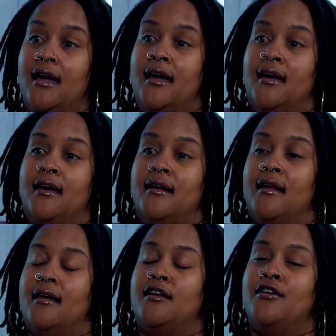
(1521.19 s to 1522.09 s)

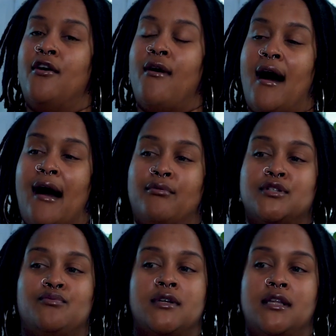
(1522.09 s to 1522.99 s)
And, you know, I
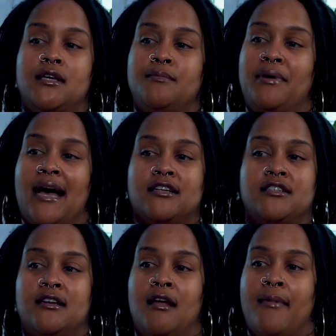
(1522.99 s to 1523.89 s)
was really
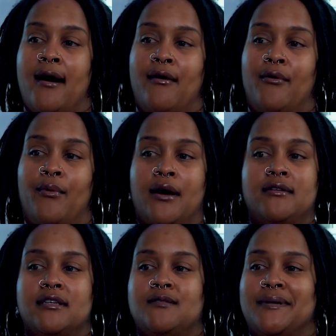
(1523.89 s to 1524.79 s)
passionate about
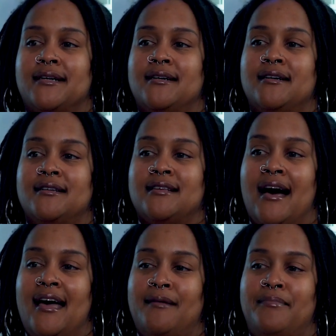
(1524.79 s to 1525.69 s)
wellness because
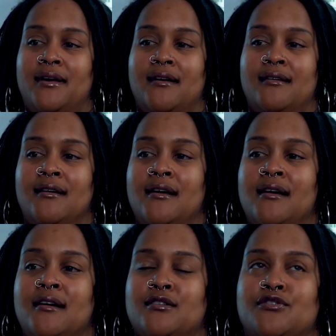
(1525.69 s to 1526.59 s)
I had been
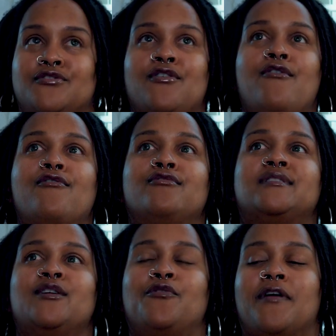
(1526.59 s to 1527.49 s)
so
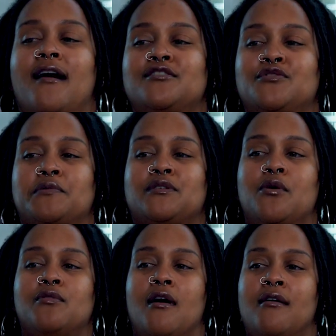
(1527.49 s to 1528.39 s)
self-conscious for
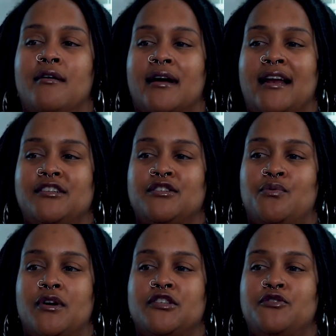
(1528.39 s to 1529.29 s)
so long and I just
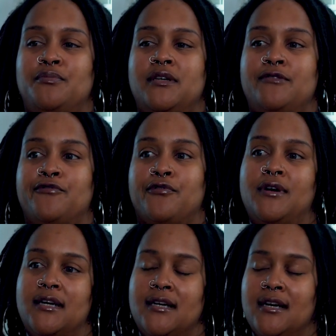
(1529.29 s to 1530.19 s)
wanted to be
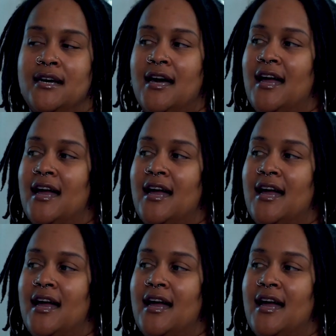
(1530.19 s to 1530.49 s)
free. Mm-hmm.